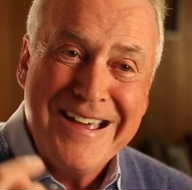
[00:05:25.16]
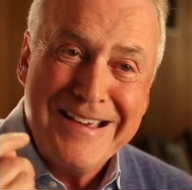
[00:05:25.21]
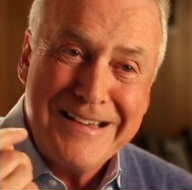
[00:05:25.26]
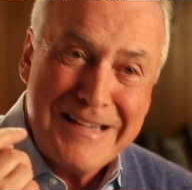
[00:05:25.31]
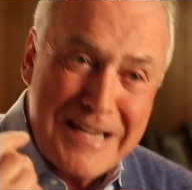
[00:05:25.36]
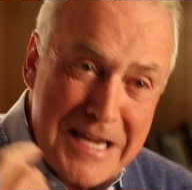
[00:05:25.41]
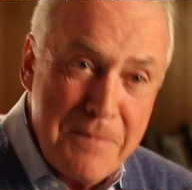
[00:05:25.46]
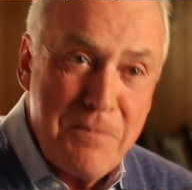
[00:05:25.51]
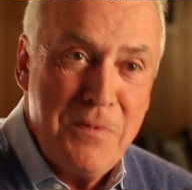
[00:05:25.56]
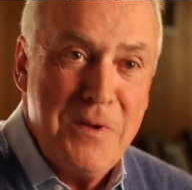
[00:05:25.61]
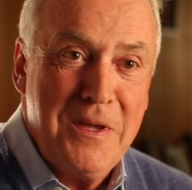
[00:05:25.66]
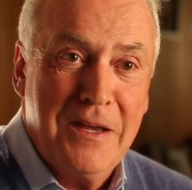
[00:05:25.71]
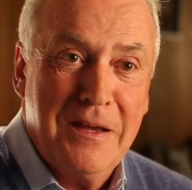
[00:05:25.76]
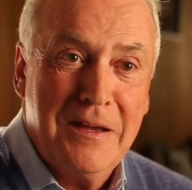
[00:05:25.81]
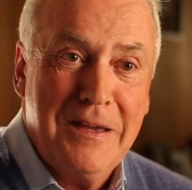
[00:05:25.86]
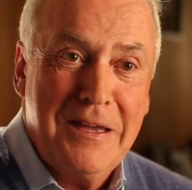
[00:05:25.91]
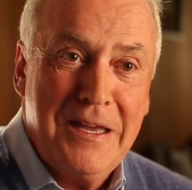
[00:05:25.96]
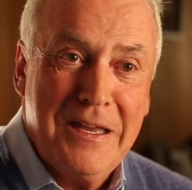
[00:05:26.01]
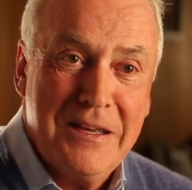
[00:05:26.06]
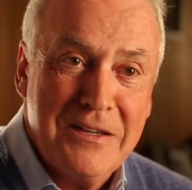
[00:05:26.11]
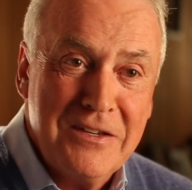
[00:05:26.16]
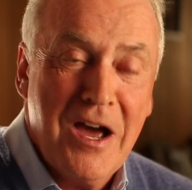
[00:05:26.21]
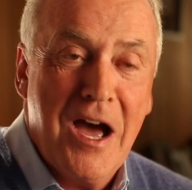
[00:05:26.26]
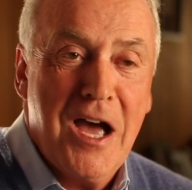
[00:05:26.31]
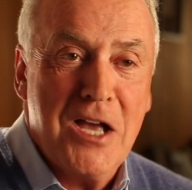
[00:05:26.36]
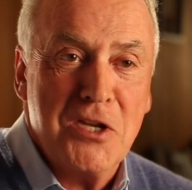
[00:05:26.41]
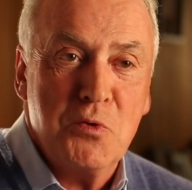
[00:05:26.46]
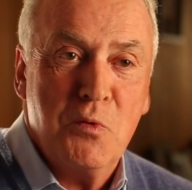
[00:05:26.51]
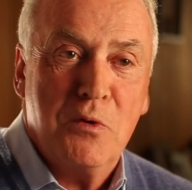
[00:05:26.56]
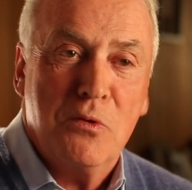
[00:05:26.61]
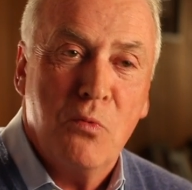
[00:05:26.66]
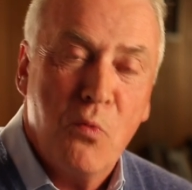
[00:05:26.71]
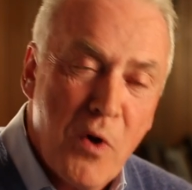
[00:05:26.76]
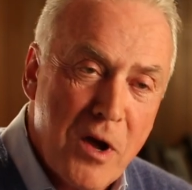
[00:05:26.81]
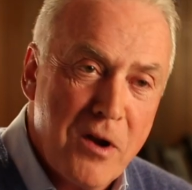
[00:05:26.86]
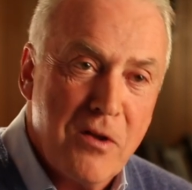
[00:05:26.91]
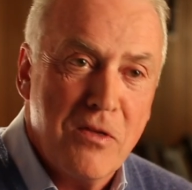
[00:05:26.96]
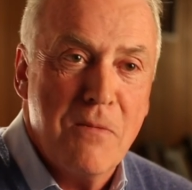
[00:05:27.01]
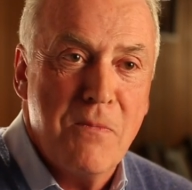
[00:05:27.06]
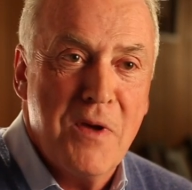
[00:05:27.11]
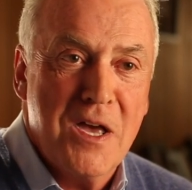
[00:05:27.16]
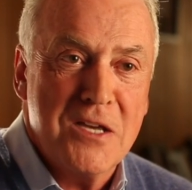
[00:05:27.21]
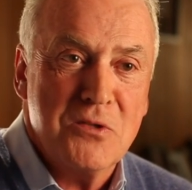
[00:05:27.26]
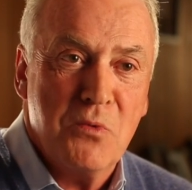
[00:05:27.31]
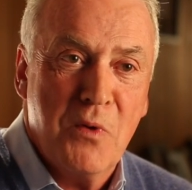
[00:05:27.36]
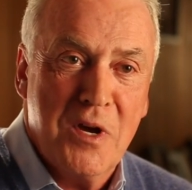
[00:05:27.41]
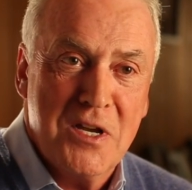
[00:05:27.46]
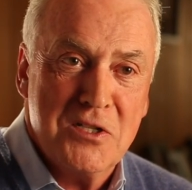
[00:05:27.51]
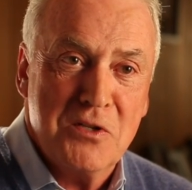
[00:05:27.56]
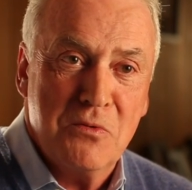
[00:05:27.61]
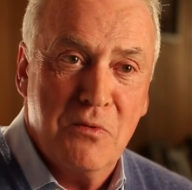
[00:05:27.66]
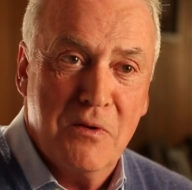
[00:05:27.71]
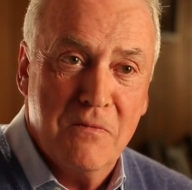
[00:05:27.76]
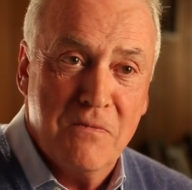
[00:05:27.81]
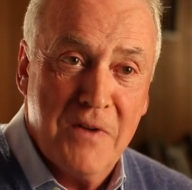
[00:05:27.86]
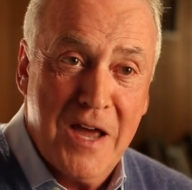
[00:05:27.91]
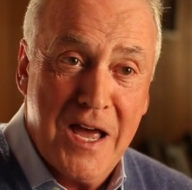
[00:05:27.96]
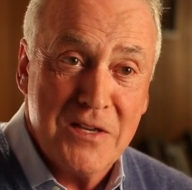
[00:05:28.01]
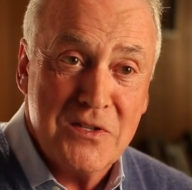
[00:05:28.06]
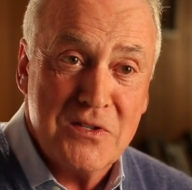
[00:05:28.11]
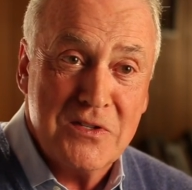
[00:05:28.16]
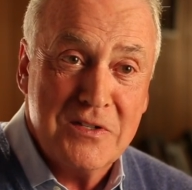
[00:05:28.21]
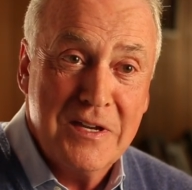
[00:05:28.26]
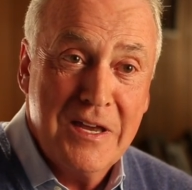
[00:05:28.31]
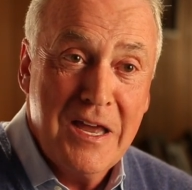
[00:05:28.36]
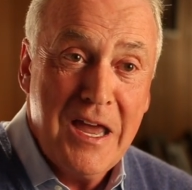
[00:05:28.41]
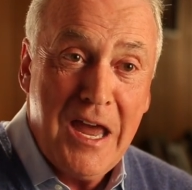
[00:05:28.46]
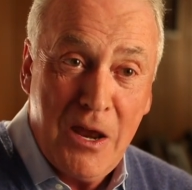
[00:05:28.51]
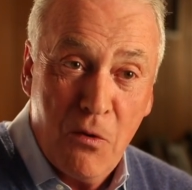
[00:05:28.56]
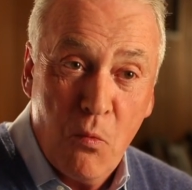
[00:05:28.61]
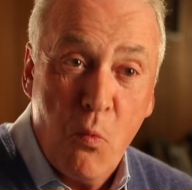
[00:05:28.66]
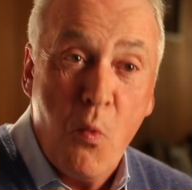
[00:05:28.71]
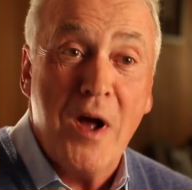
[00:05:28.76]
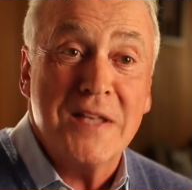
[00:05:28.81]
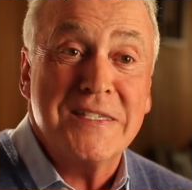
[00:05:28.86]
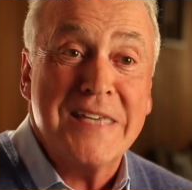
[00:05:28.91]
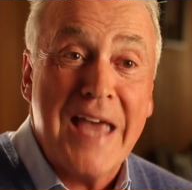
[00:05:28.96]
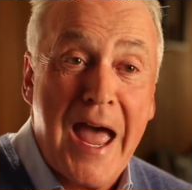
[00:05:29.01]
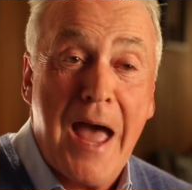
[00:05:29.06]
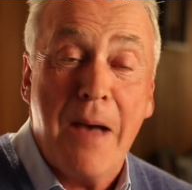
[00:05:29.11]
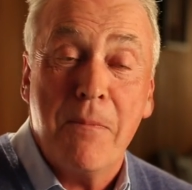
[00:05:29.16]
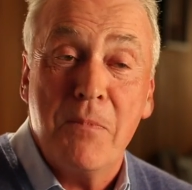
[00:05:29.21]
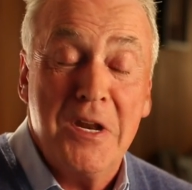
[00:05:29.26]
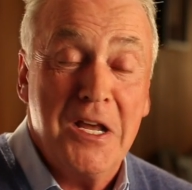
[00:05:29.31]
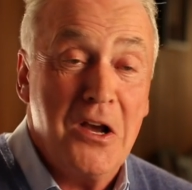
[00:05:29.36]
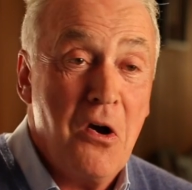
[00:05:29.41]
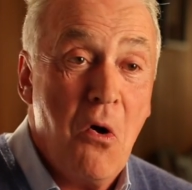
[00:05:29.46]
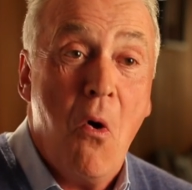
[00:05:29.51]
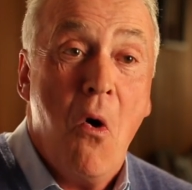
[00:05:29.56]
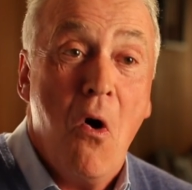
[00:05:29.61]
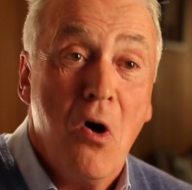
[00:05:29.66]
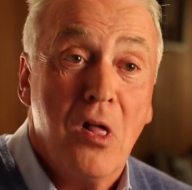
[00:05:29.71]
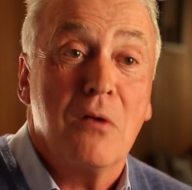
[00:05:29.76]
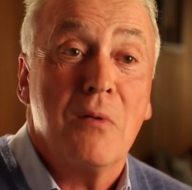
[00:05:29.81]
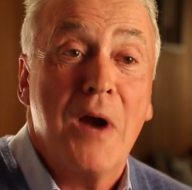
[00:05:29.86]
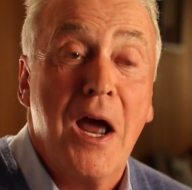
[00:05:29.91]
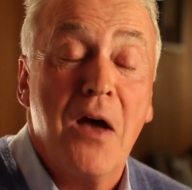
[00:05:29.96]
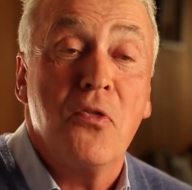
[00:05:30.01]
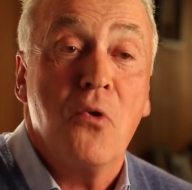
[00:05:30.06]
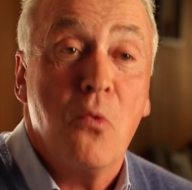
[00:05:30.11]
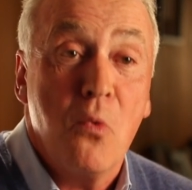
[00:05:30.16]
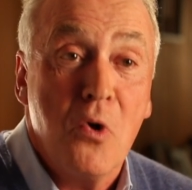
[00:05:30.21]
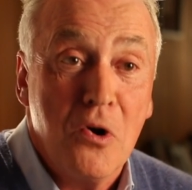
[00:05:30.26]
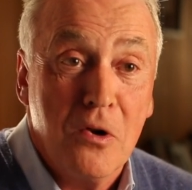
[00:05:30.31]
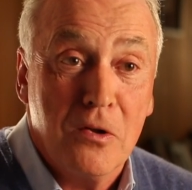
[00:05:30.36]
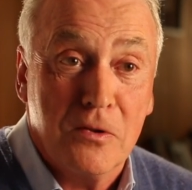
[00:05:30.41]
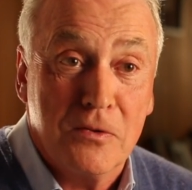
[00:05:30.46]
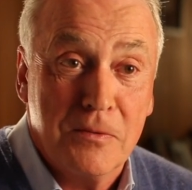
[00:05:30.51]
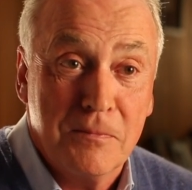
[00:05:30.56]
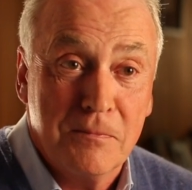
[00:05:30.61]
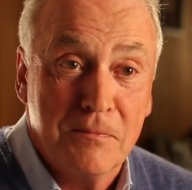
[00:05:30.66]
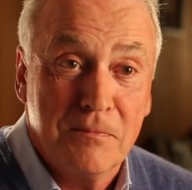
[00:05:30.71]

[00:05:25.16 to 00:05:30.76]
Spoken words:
keeping in touch with what are the best ways to invest and what's happening all around the world?